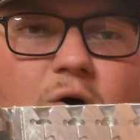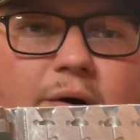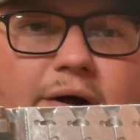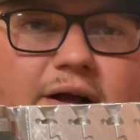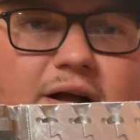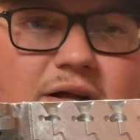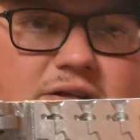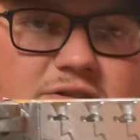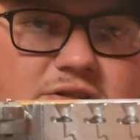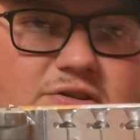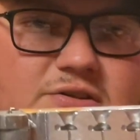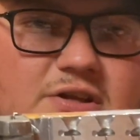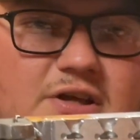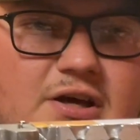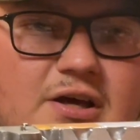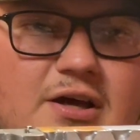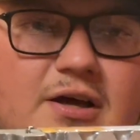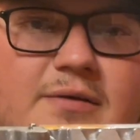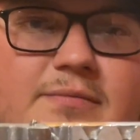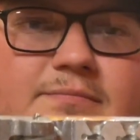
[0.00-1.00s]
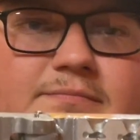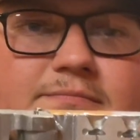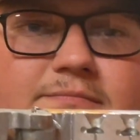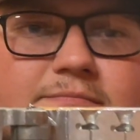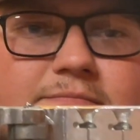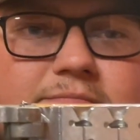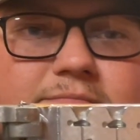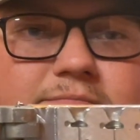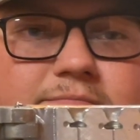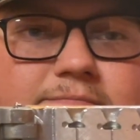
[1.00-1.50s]
out to the
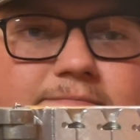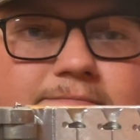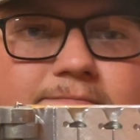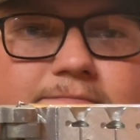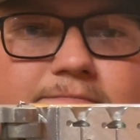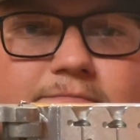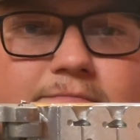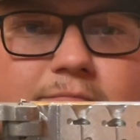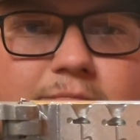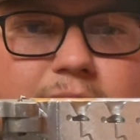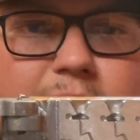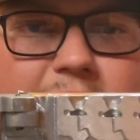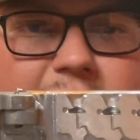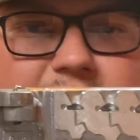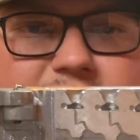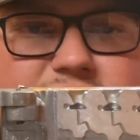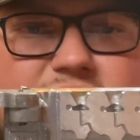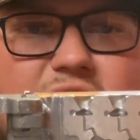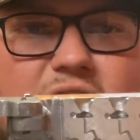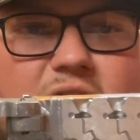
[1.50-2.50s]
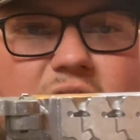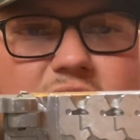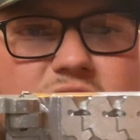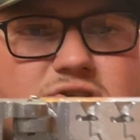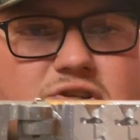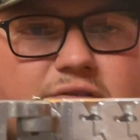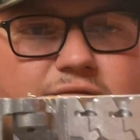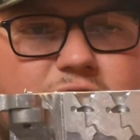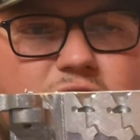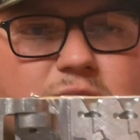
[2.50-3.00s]
bass garage
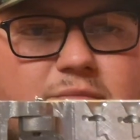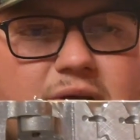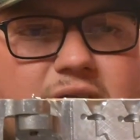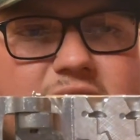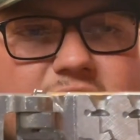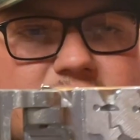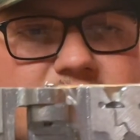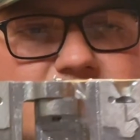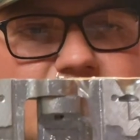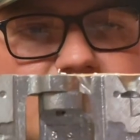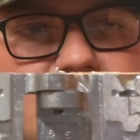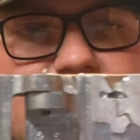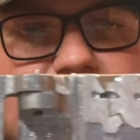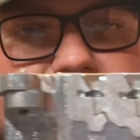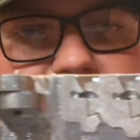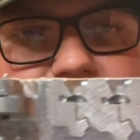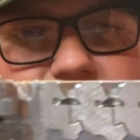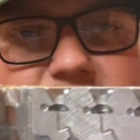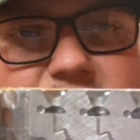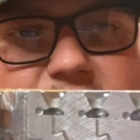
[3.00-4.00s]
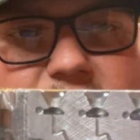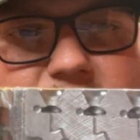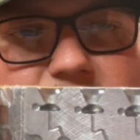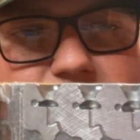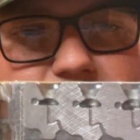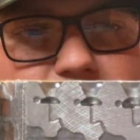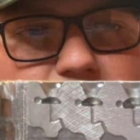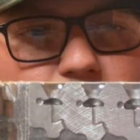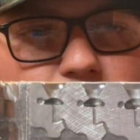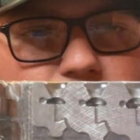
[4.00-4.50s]
in a few minutes and
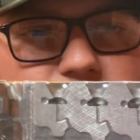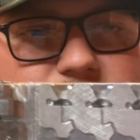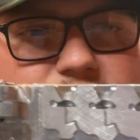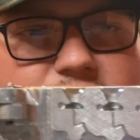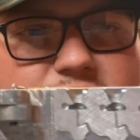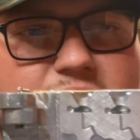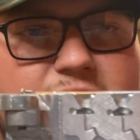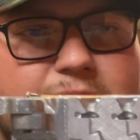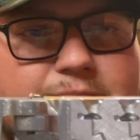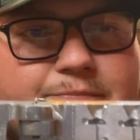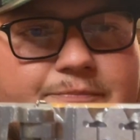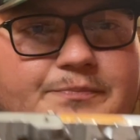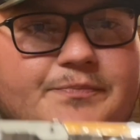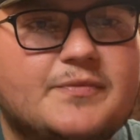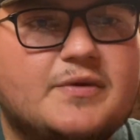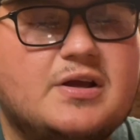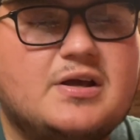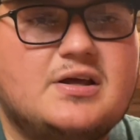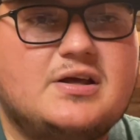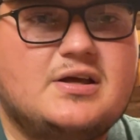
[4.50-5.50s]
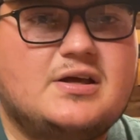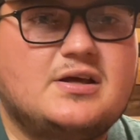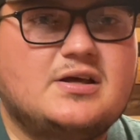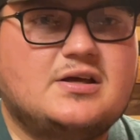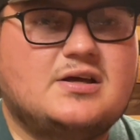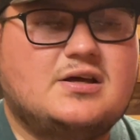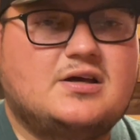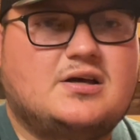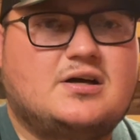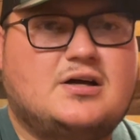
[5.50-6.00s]
pour some.
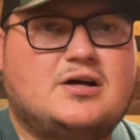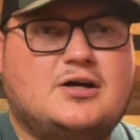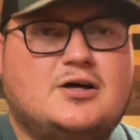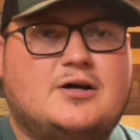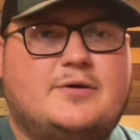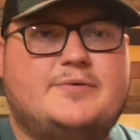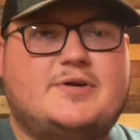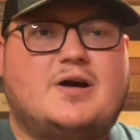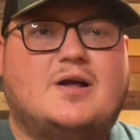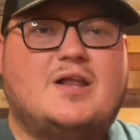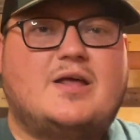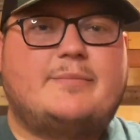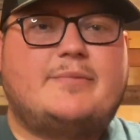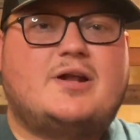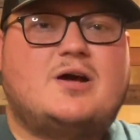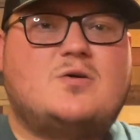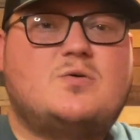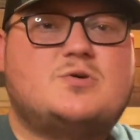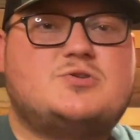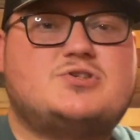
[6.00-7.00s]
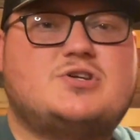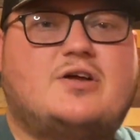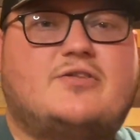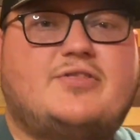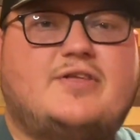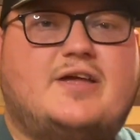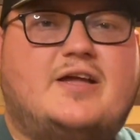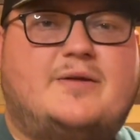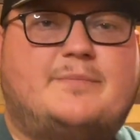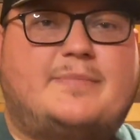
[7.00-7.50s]
Y'all let me know what y'all
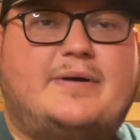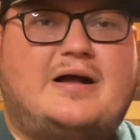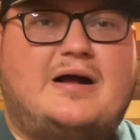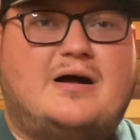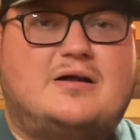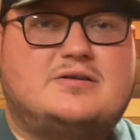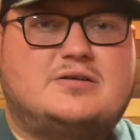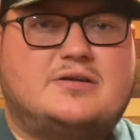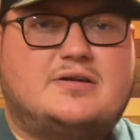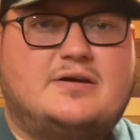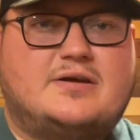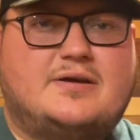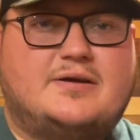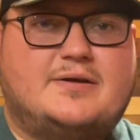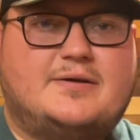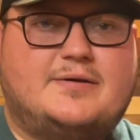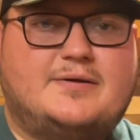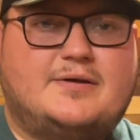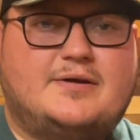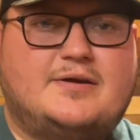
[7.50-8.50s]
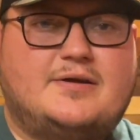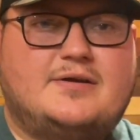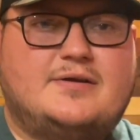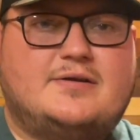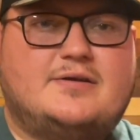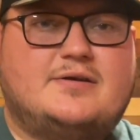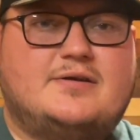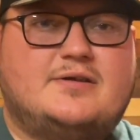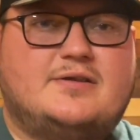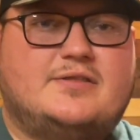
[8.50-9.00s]
think about
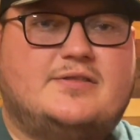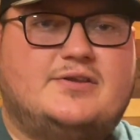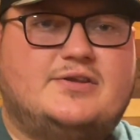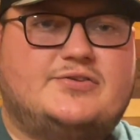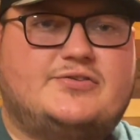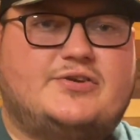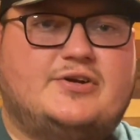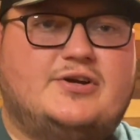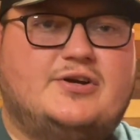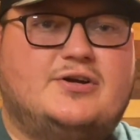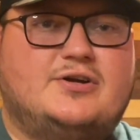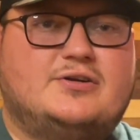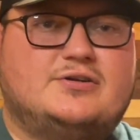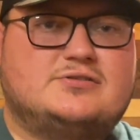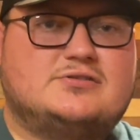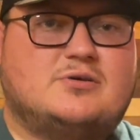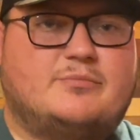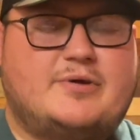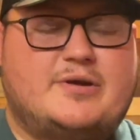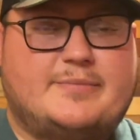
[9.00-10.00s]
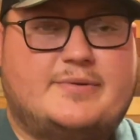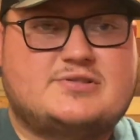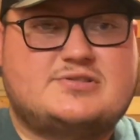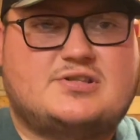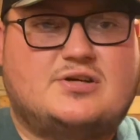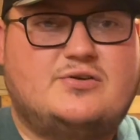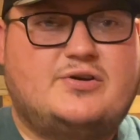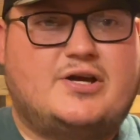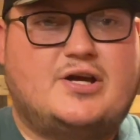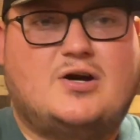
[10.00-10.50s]
this. Here is going to be my
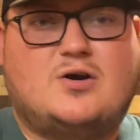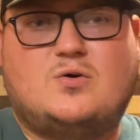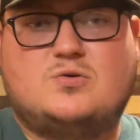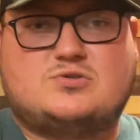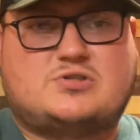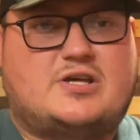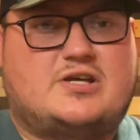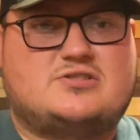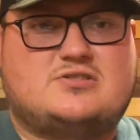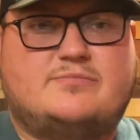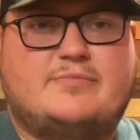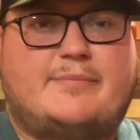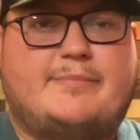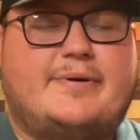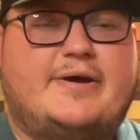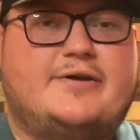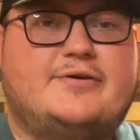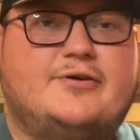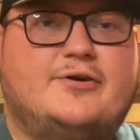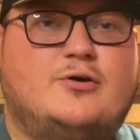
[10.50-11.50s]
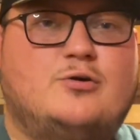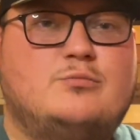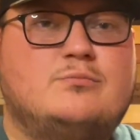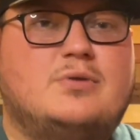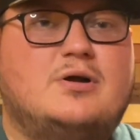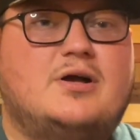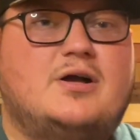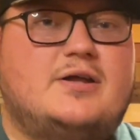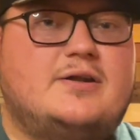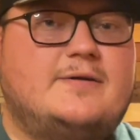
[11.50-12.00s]
studio. It's actually my bedroom,
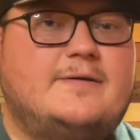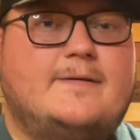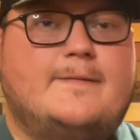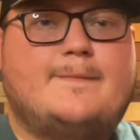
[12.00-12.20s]
but